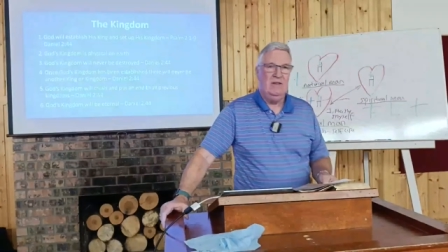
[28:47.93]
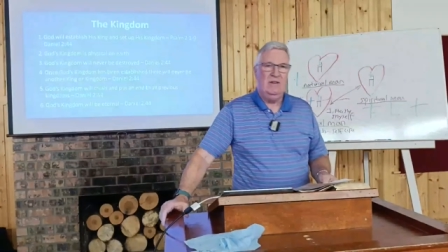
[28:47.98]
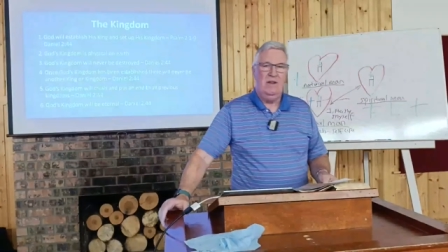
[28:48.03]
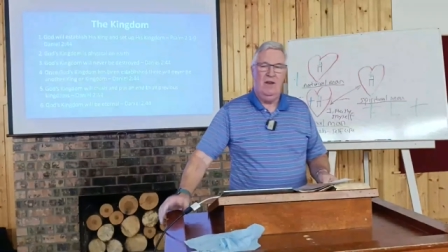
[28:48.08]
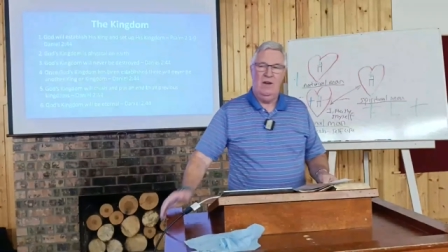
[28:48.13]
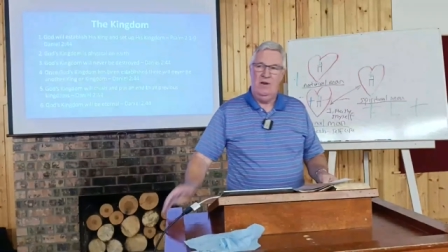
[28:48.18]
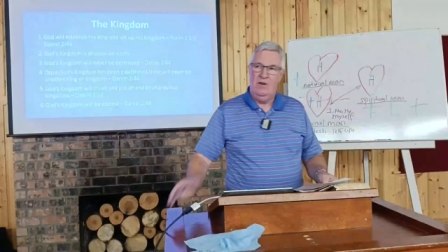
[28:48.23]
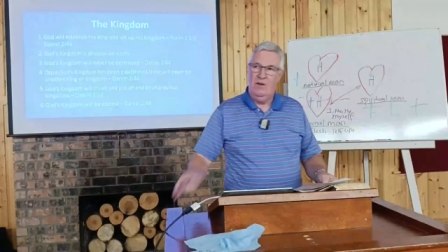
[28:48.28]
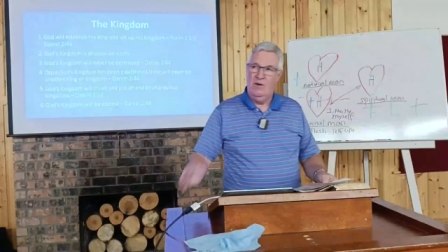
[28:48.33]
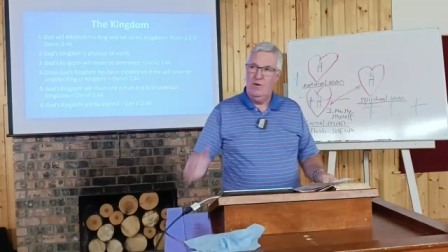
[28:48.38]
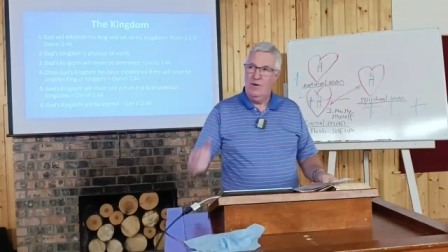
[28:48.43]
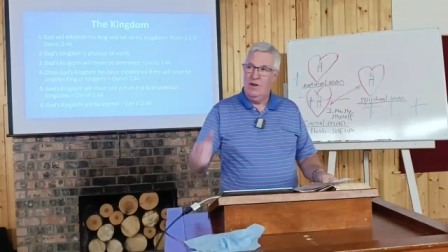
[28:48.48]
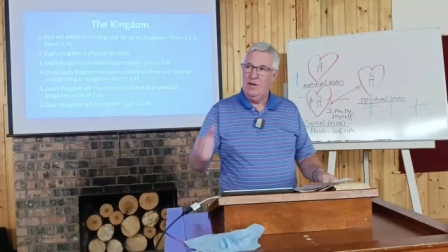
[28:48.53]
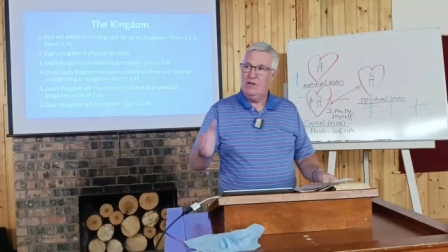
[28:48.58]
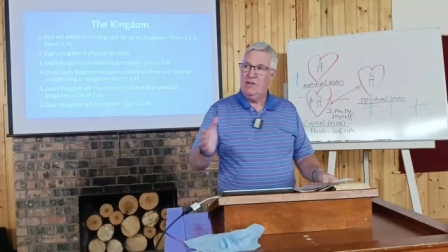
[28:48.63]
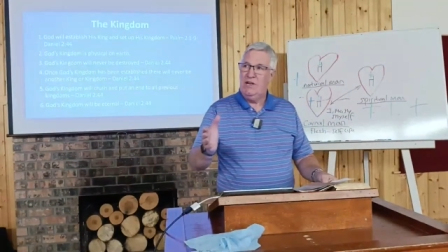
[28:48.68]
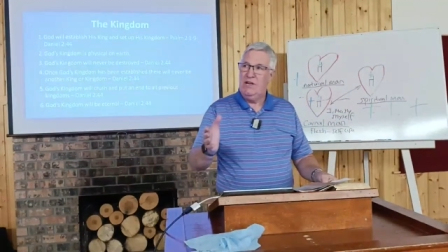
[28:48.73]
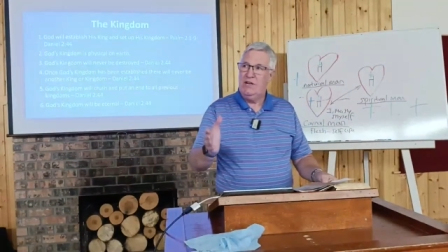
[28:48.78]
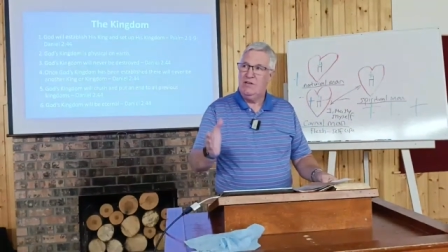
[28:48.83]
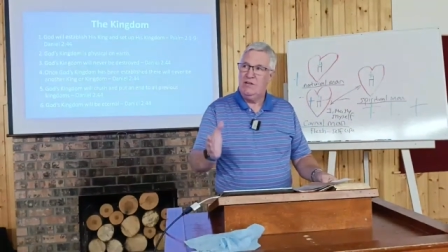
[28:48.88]
Now,
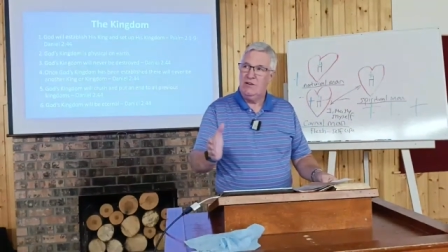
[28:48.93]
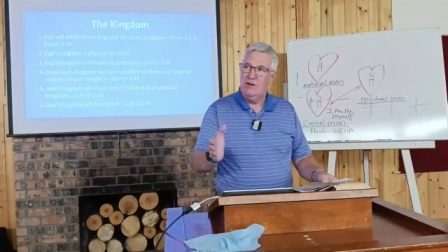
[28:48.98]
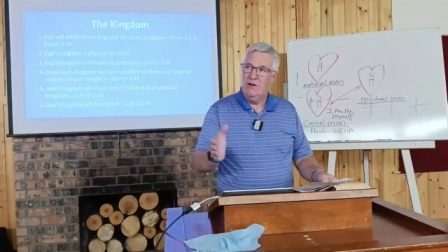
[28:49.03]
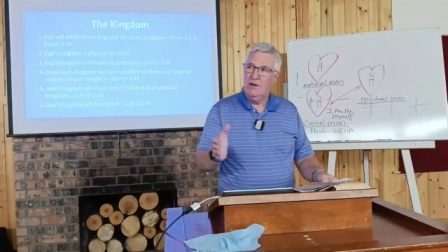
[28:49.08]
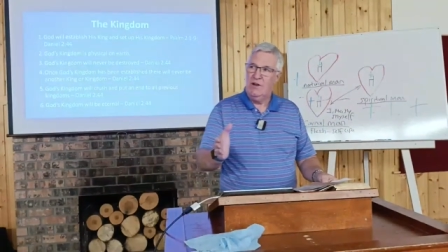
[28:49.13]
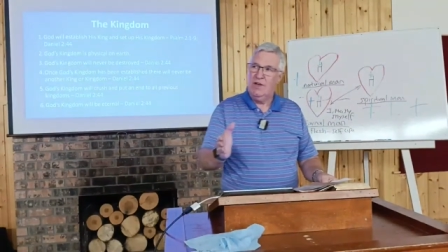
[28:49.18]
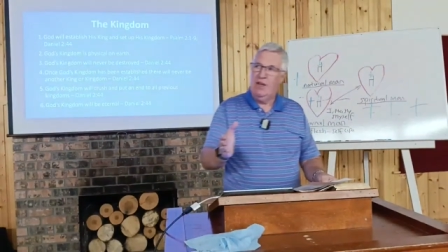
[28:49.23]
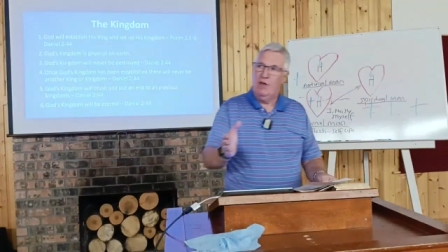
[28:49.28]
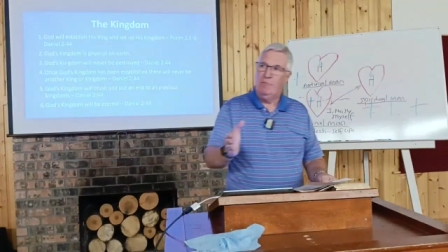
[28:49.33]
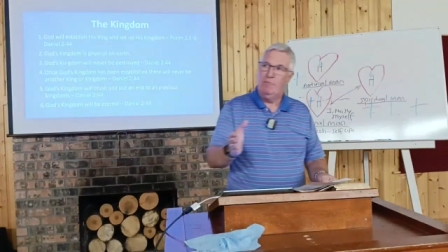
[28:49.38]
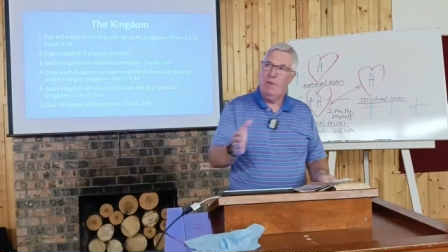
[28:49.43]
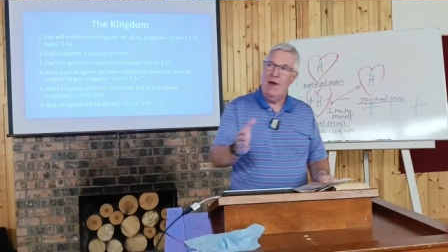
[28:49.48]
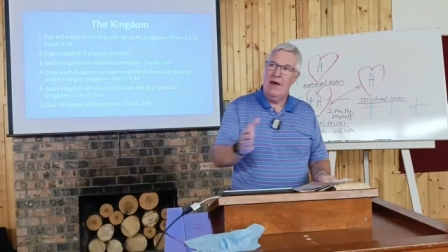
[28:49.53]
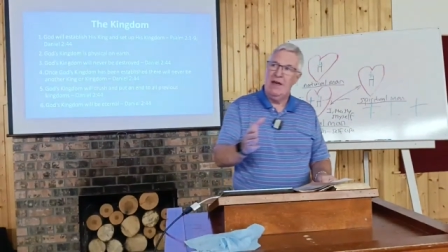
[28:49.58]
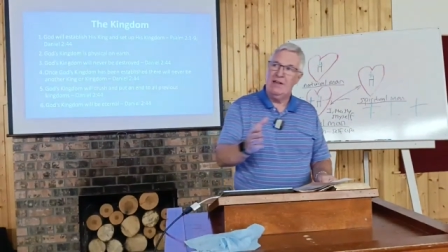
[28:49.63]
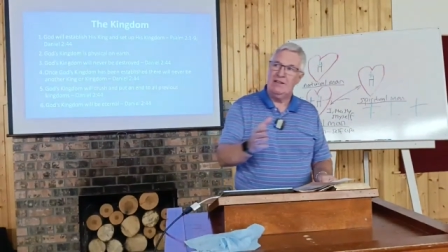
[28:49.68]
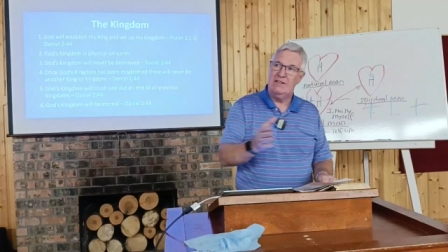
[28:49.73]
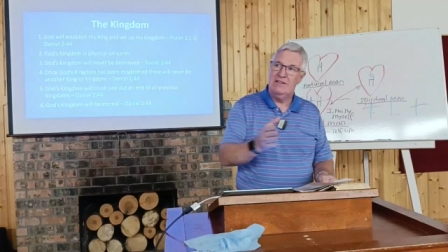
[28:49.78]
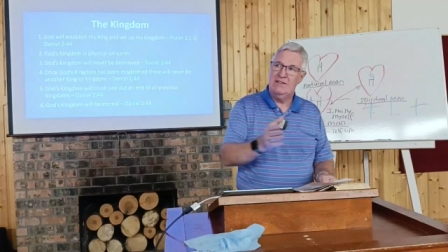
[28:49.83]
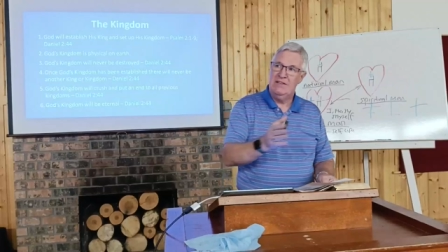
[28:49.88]
notice he's talking
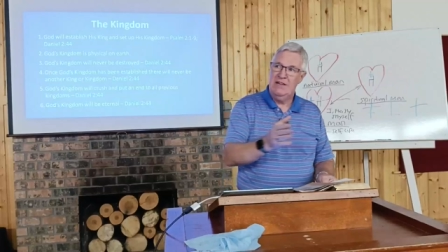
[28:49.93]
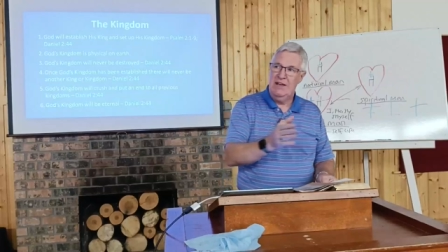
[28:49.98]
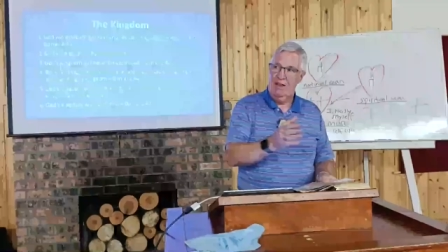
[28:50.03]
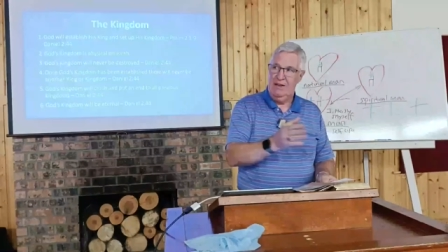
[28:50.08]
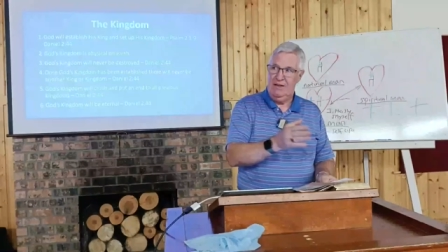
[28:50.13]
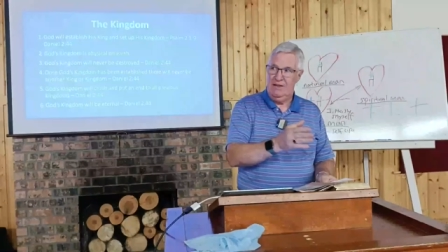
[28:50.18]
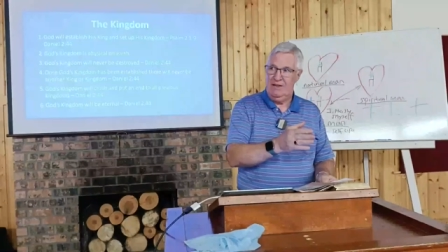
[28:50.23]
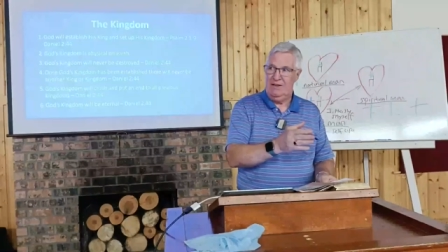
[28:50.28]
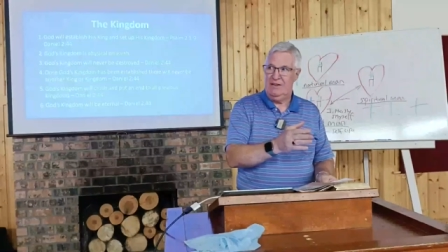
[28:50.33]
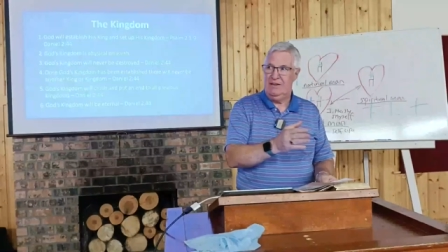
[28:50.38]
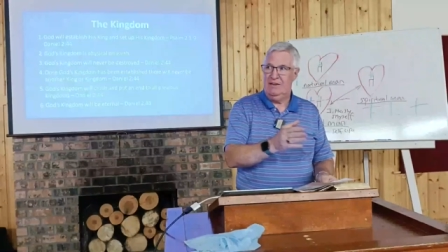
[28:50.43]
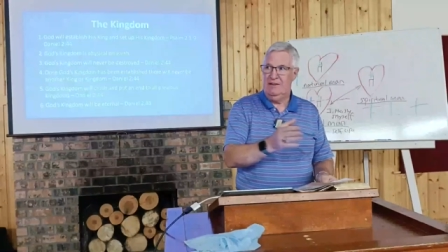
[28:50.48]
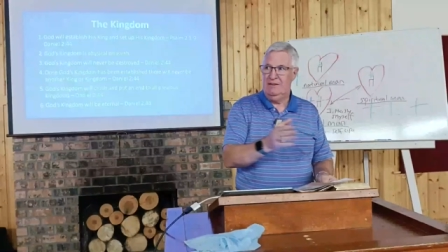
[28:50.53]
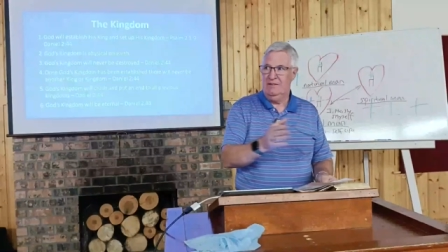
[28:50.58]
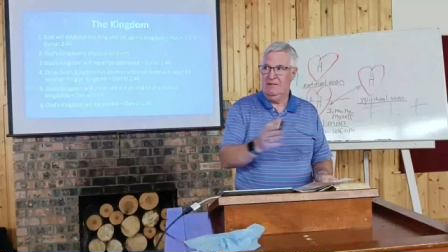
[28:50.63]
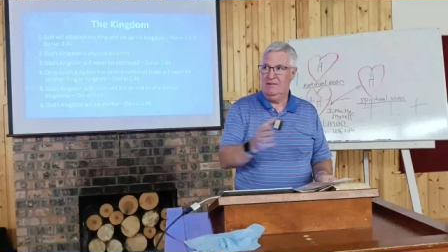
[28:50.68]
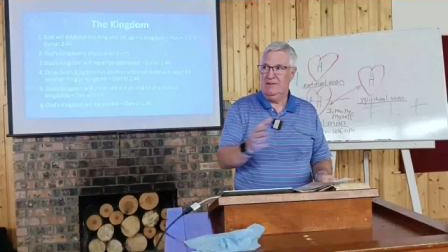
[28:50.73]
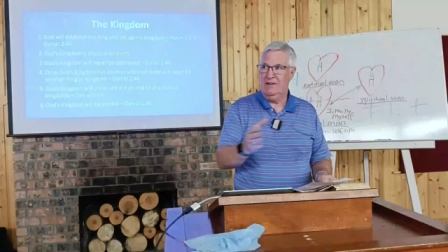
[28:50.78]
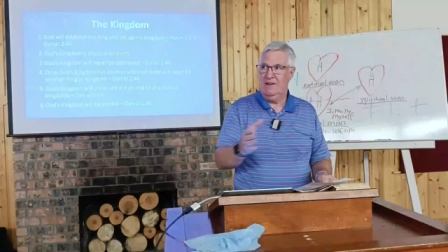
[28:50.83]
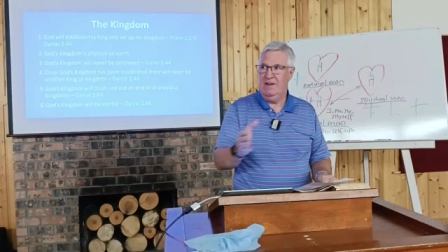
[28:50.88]
past tense.
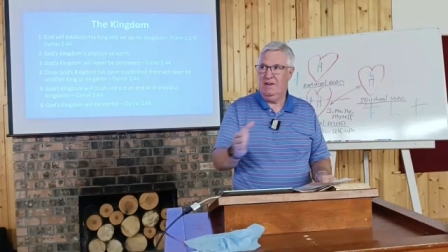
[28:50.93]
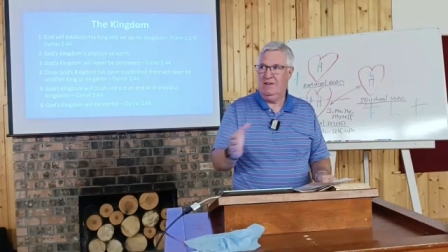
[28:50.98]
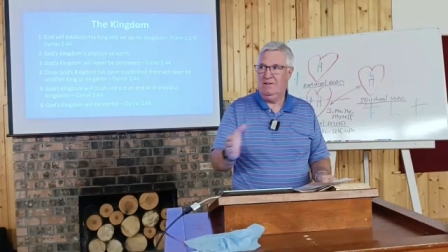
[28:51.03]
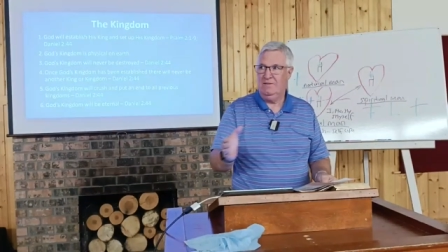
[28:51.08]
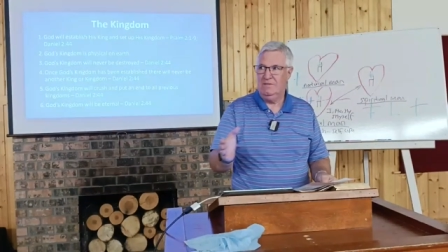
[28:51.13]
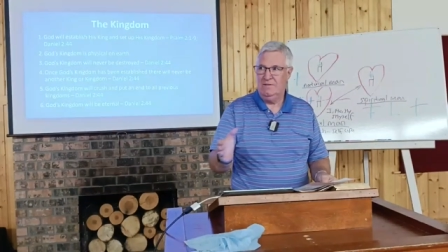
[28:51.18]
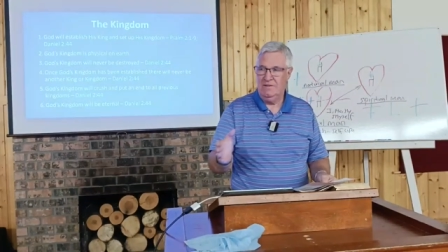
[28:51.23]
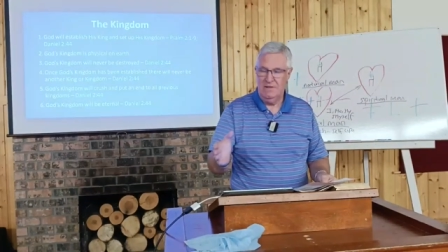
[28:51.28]
Okay?